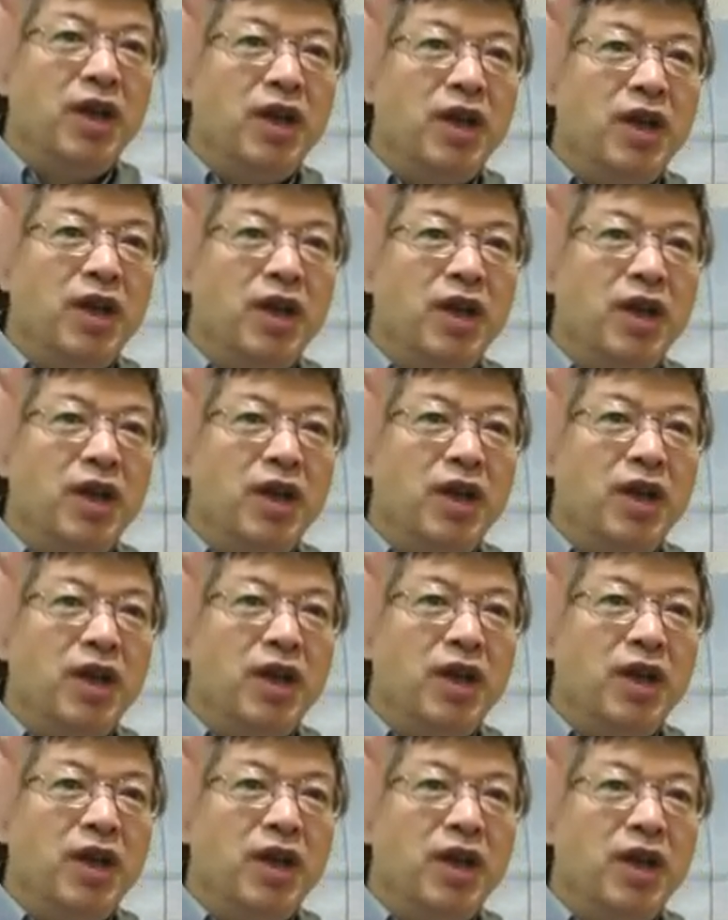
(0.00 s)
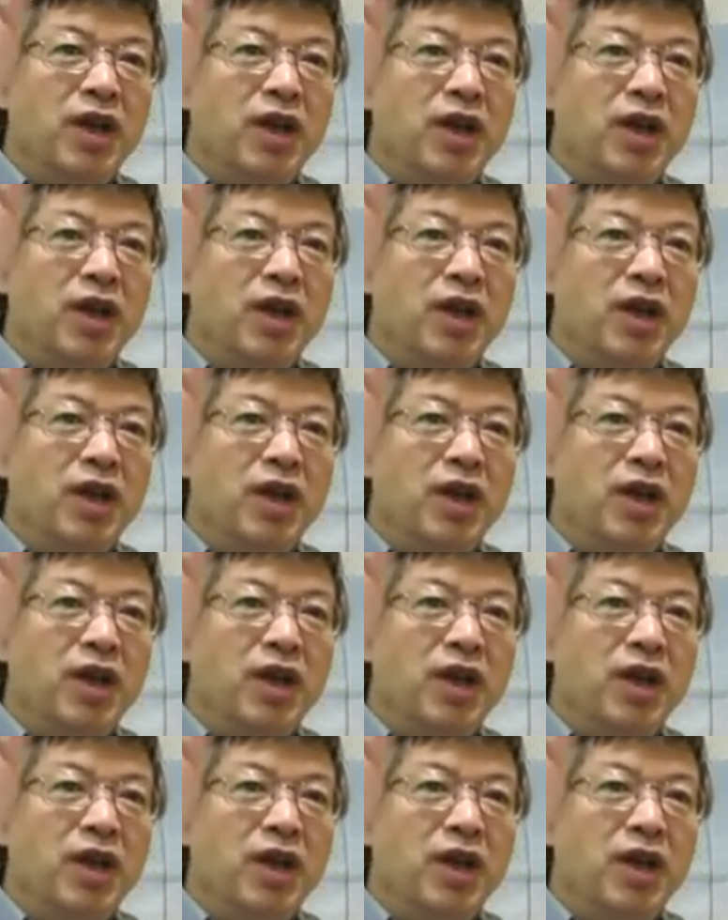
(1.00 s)

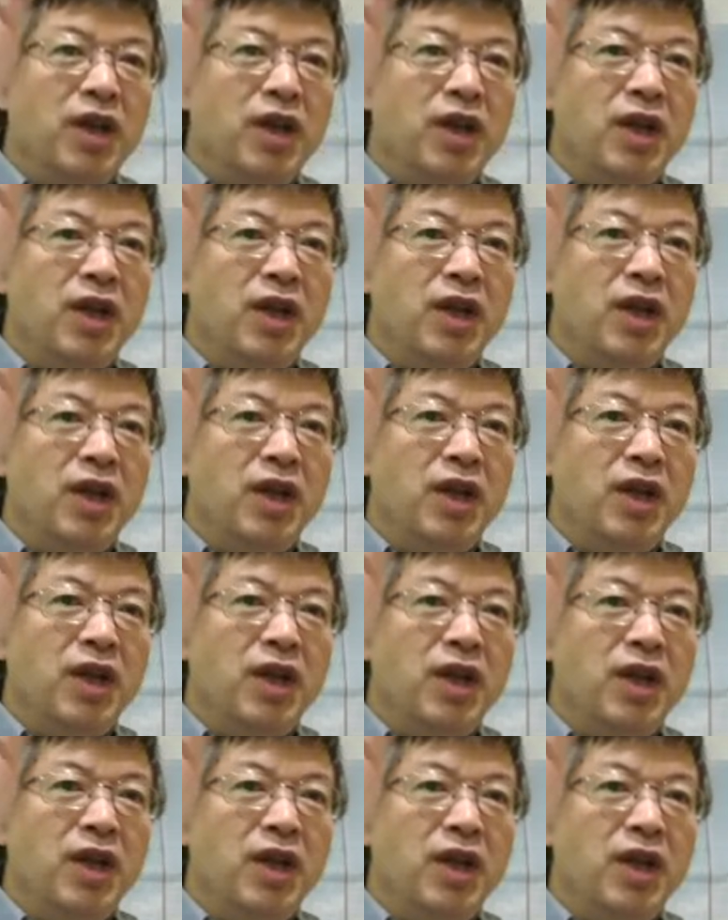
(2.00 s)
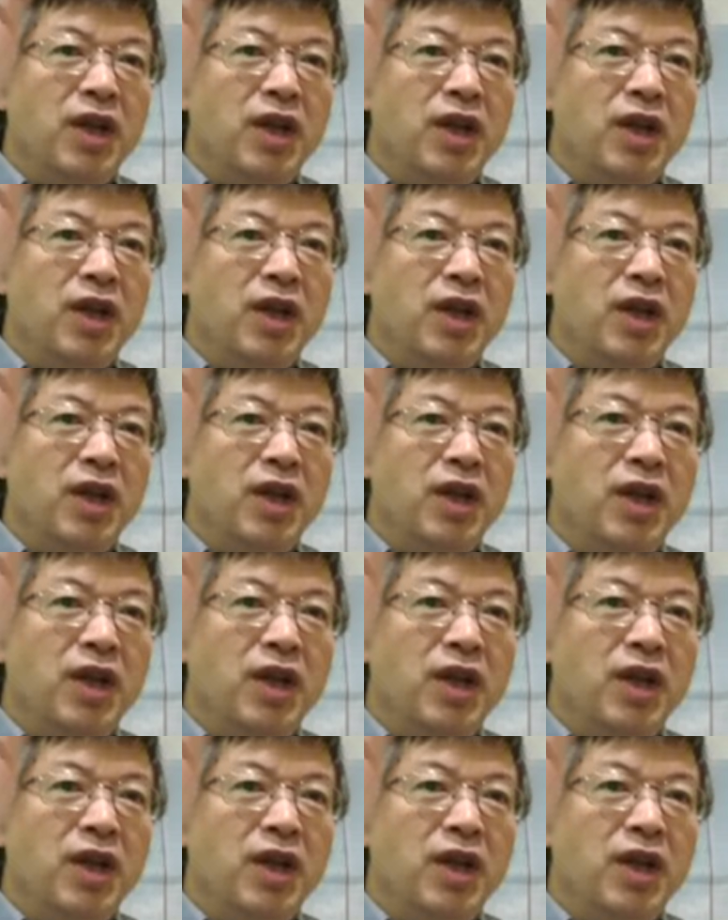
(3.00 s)

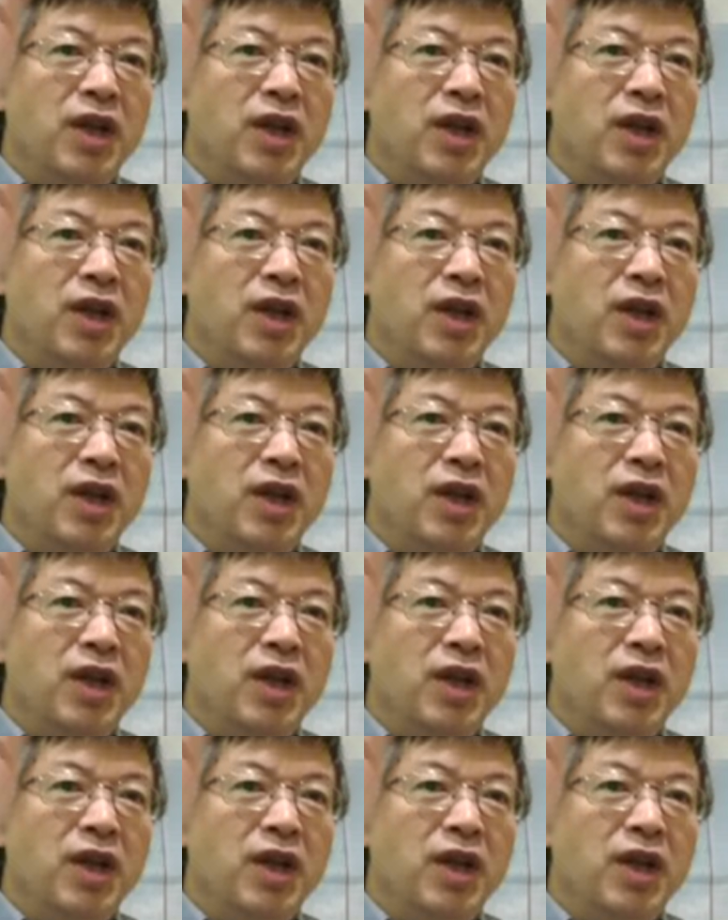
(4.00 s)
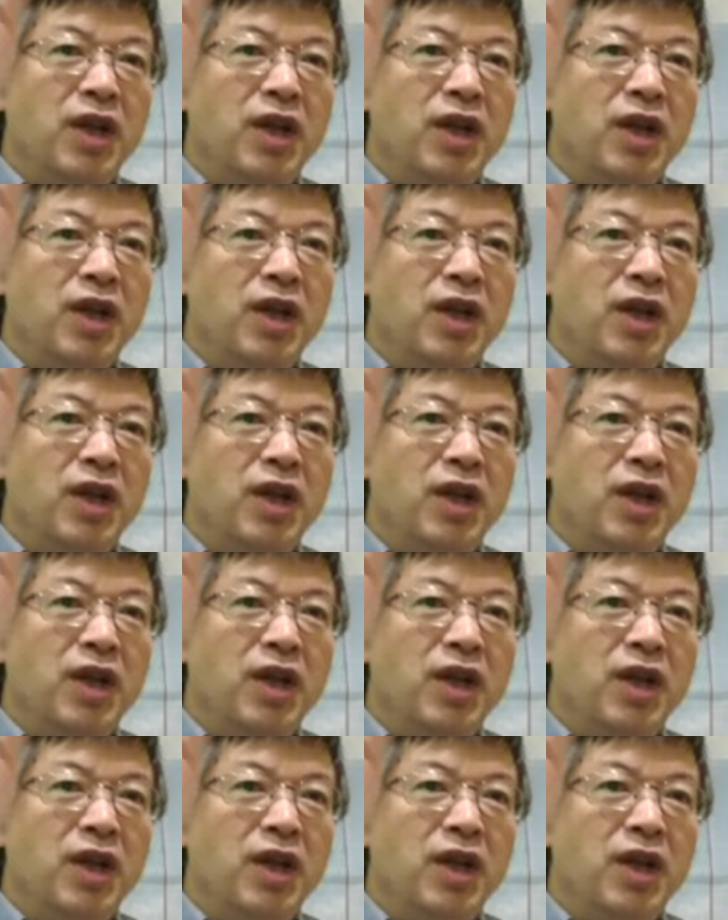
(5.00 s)

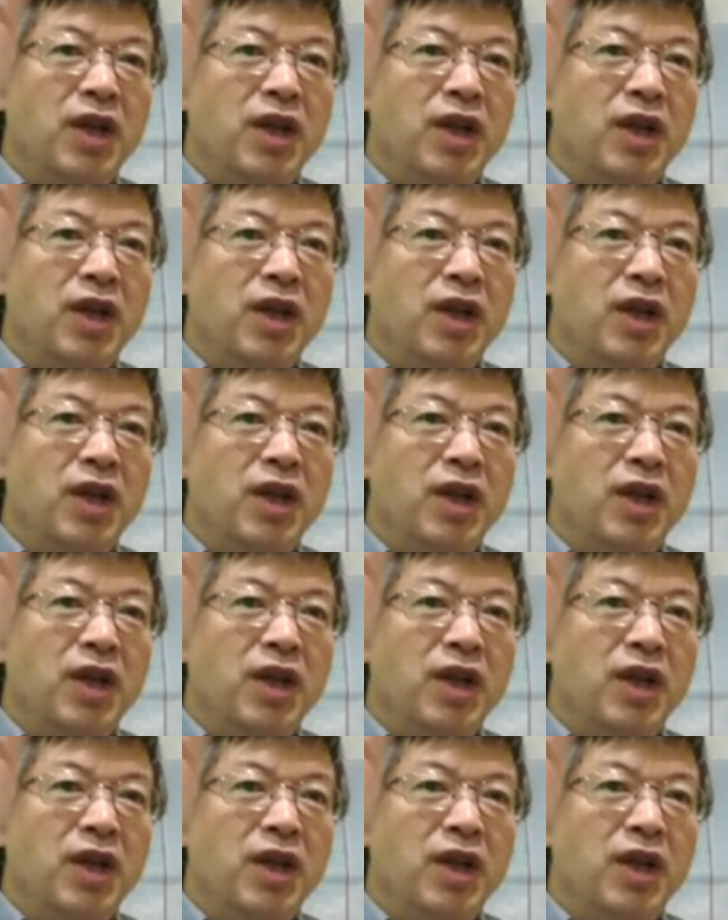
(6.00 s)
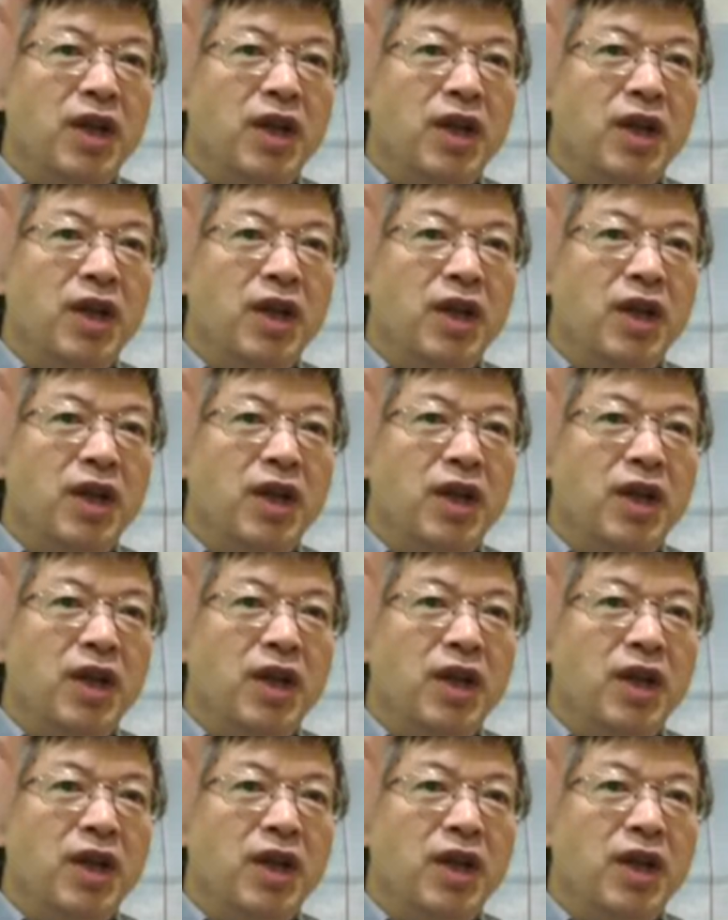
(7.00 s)
Nothing is said.